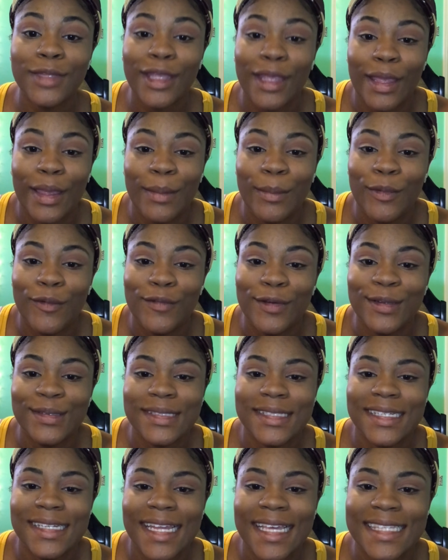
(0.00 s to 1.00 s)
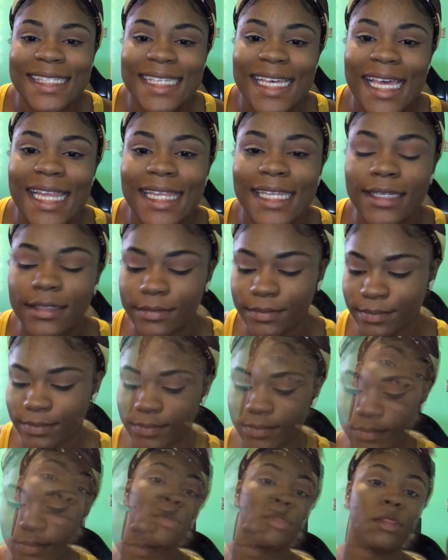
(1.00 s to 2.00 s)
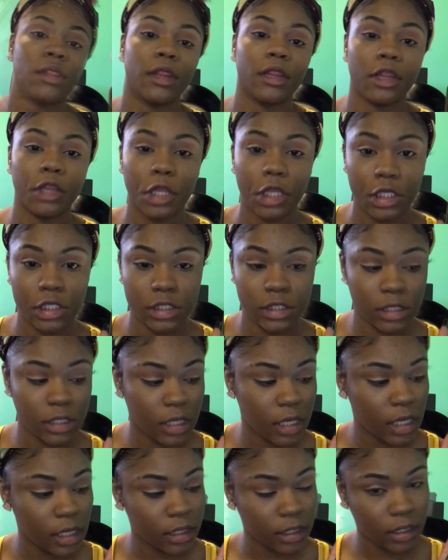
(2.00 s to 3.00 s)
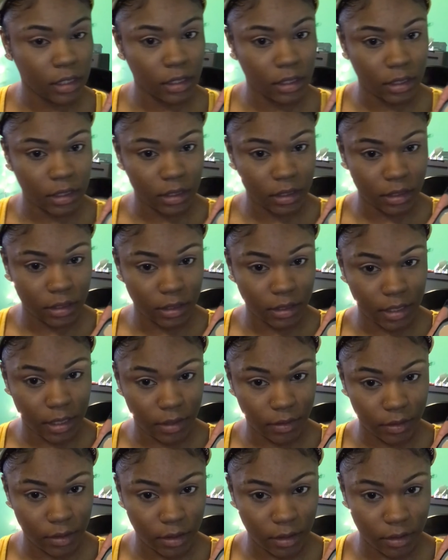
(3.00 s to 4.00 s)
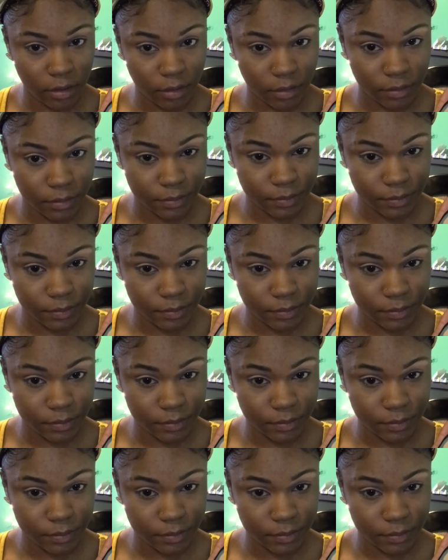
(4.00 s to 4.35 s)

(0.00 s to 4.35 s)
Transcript: and move on to the next color. With this color down here,